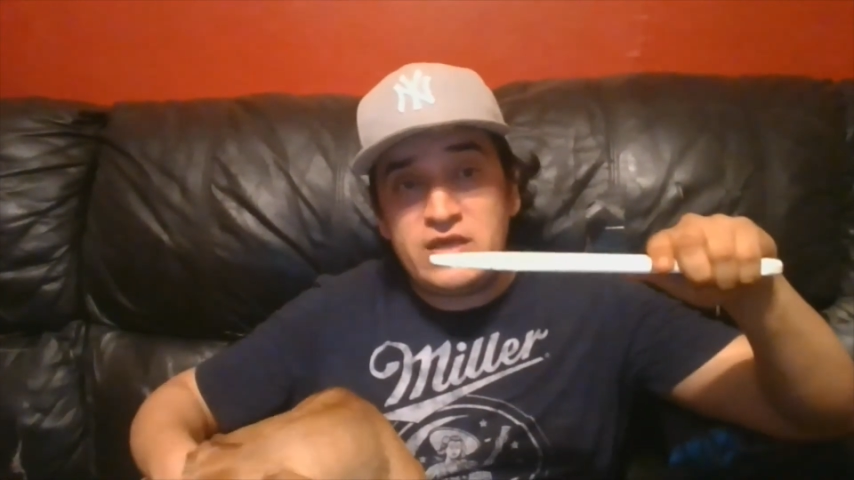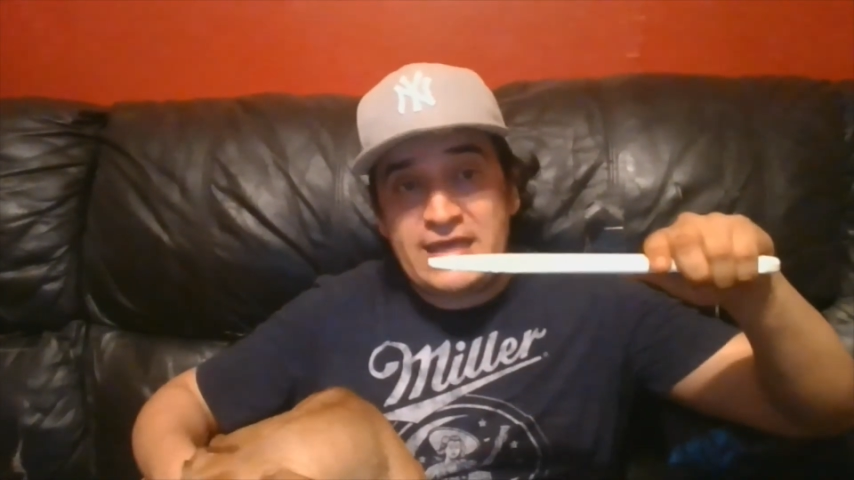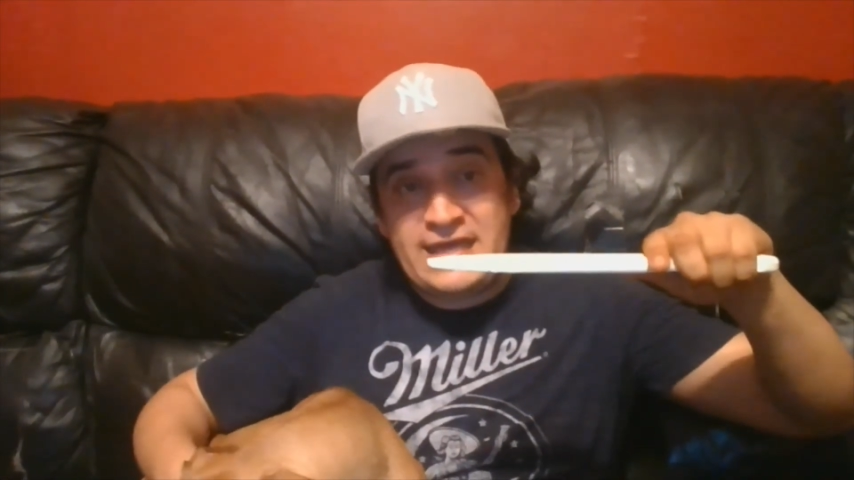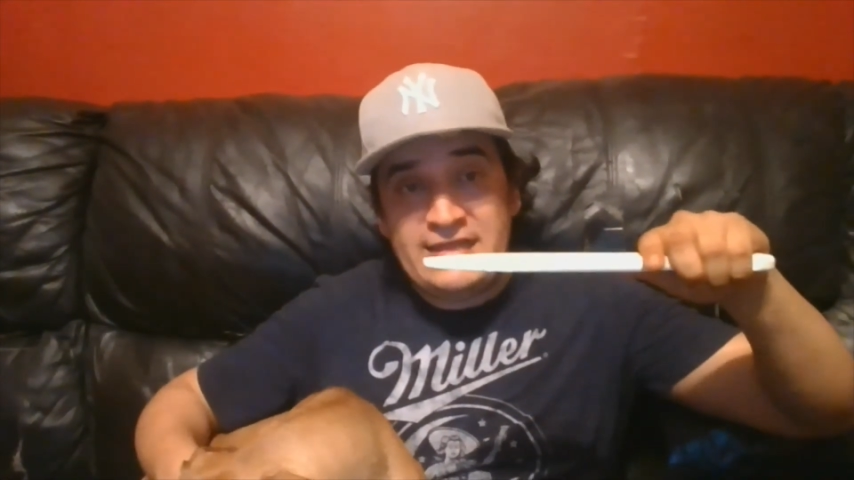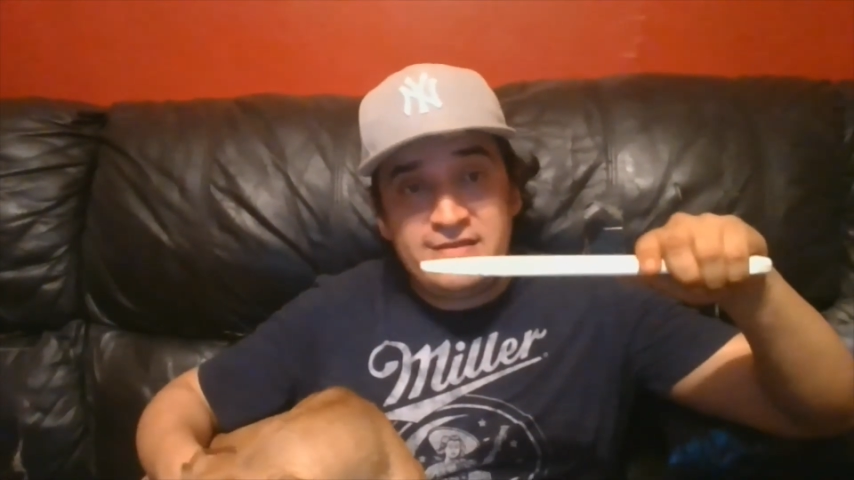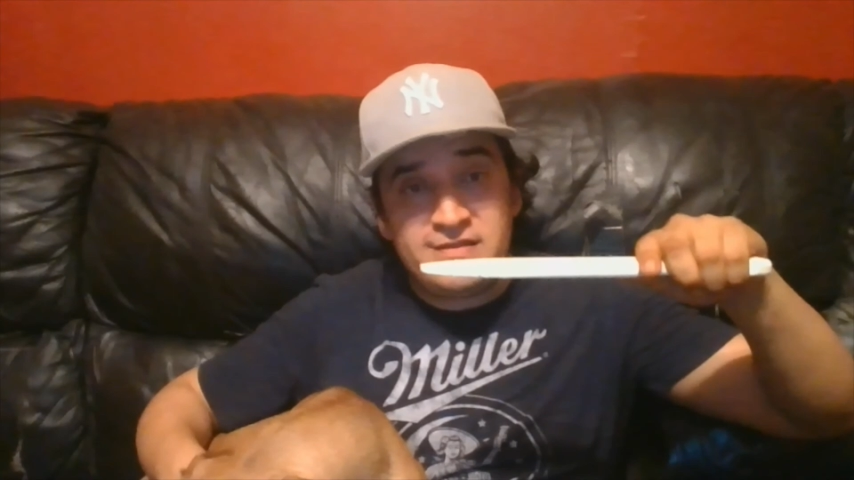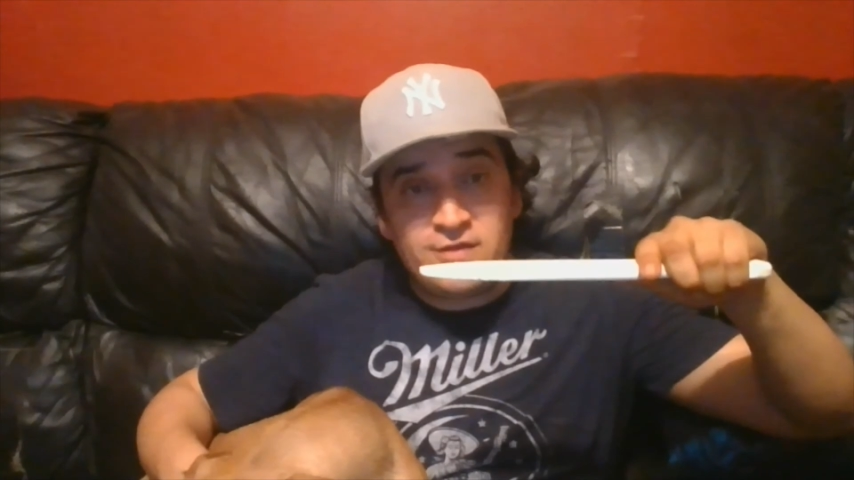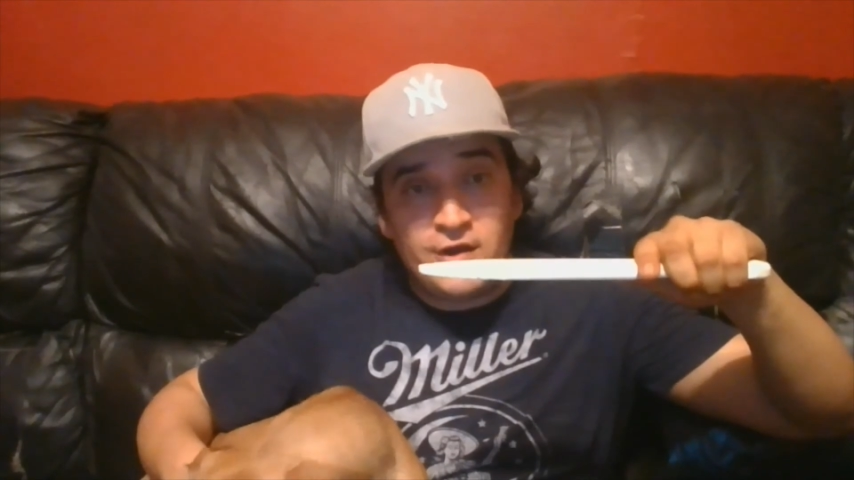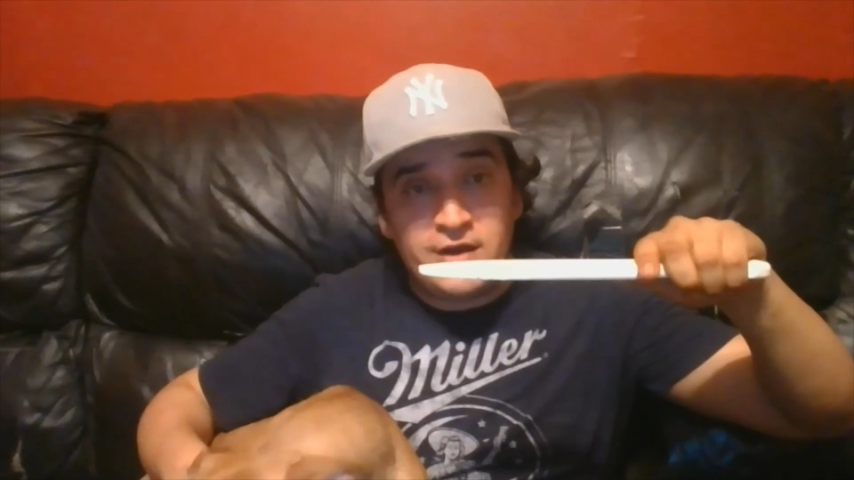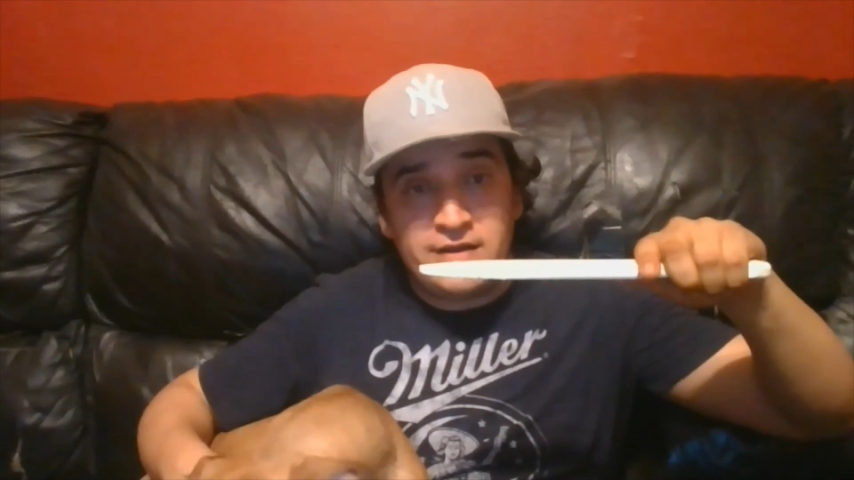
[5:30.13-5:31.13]

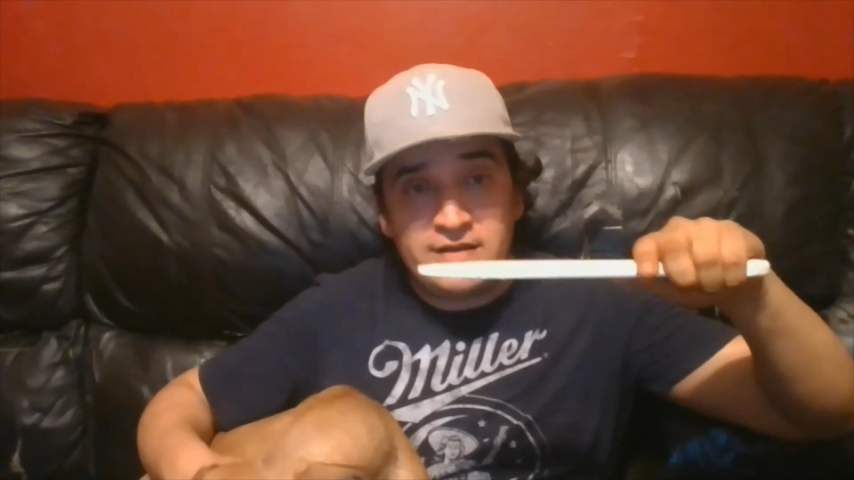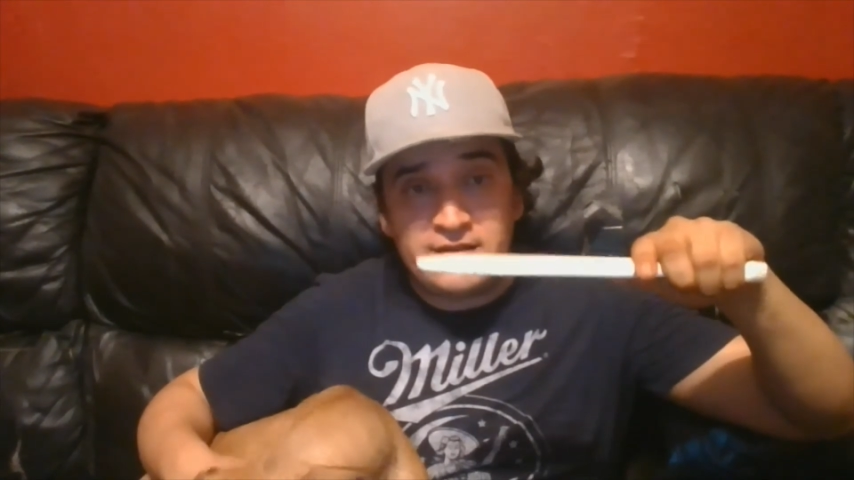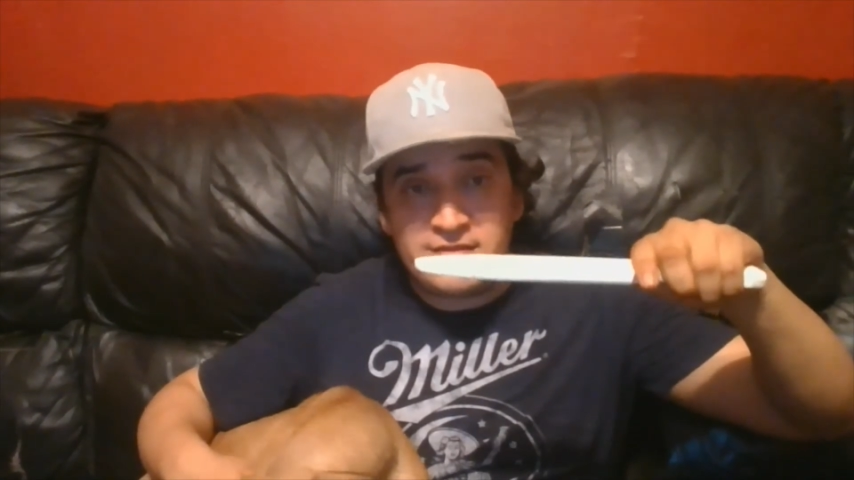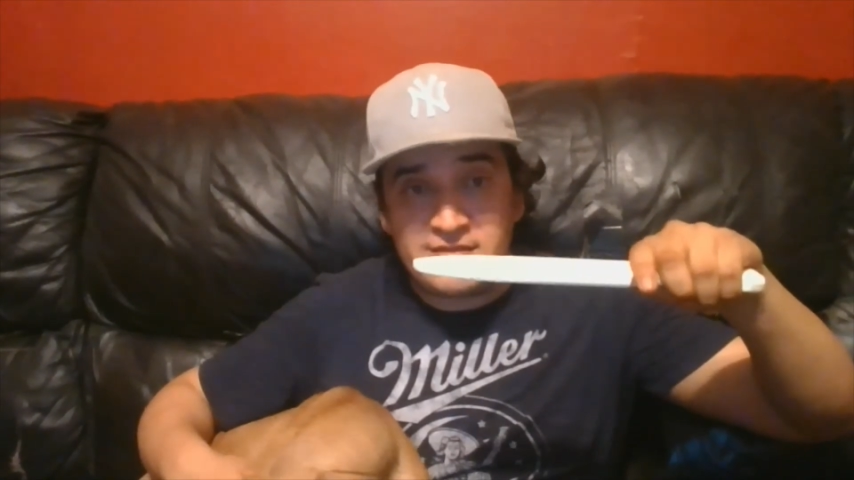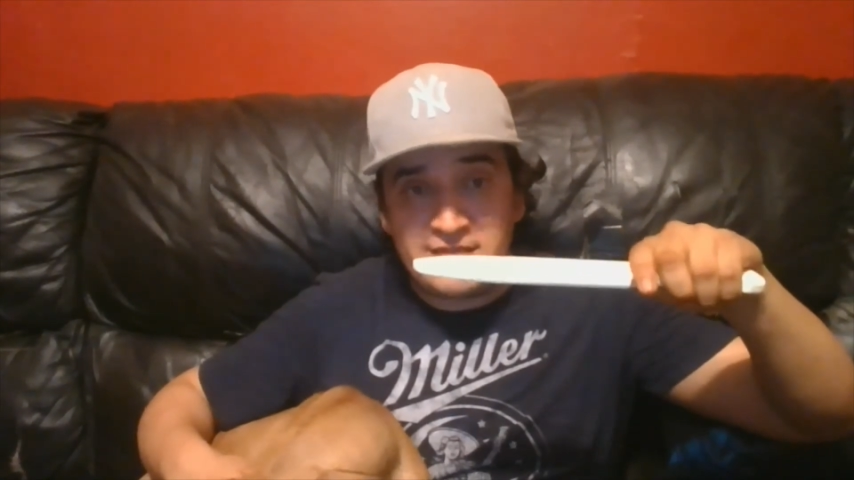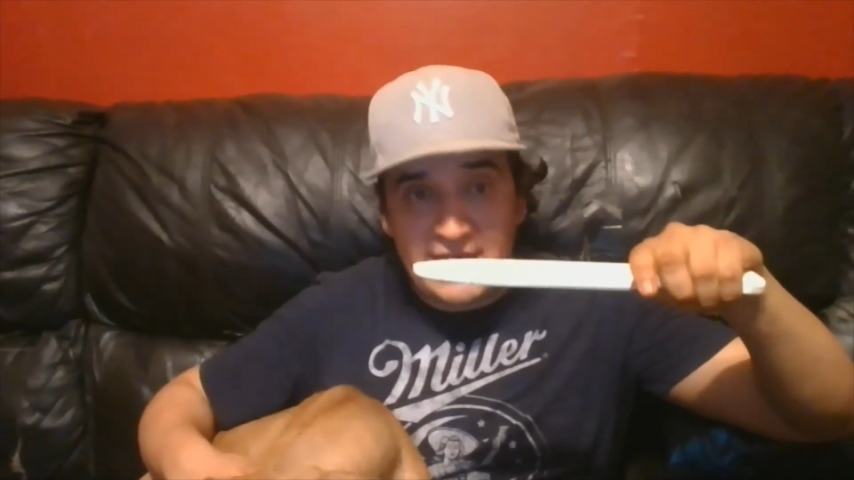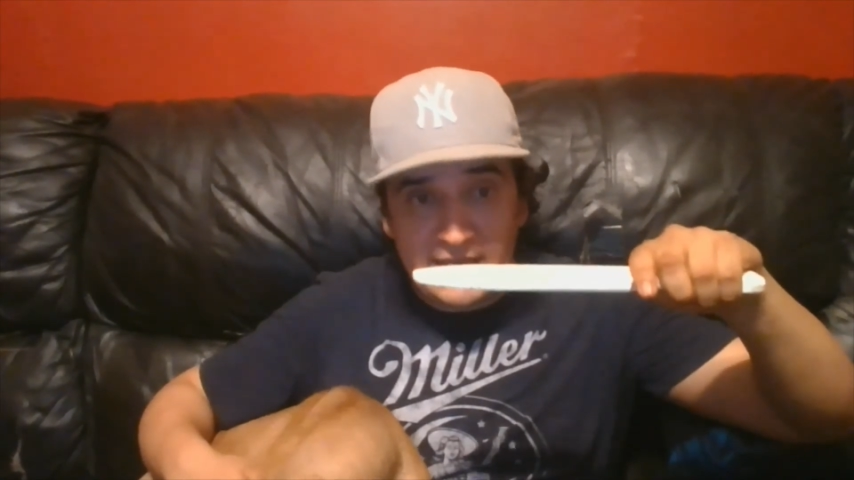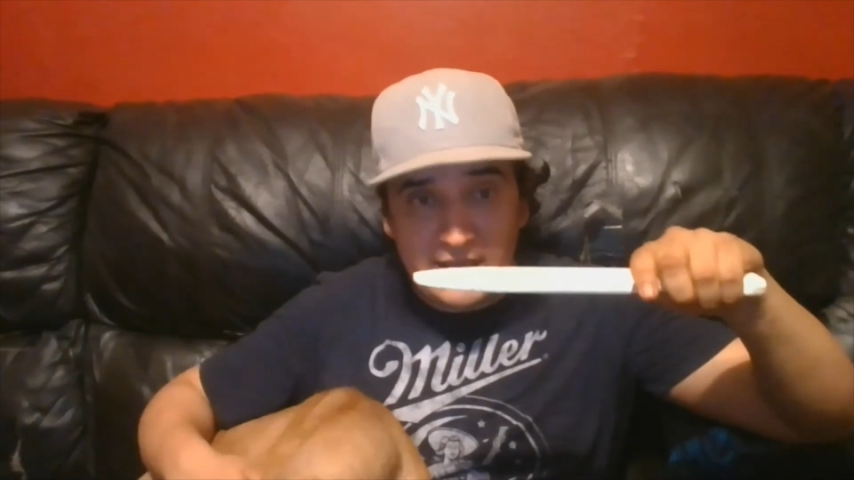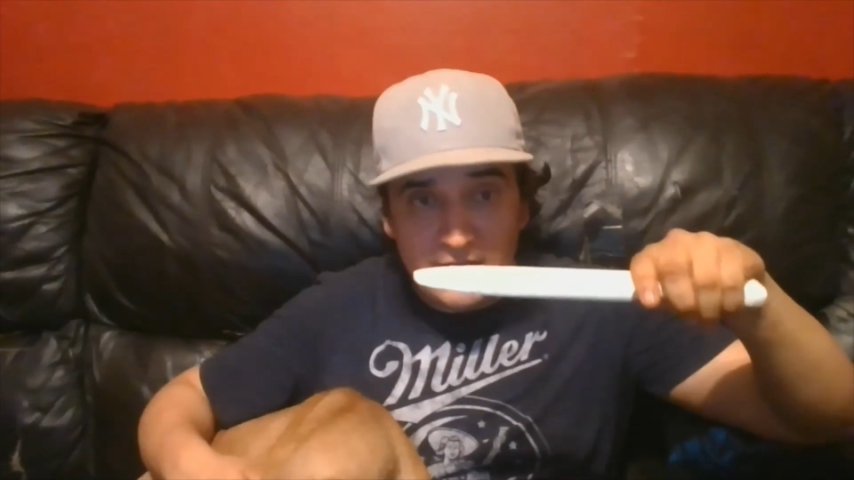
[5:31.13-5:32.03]
insert the stick,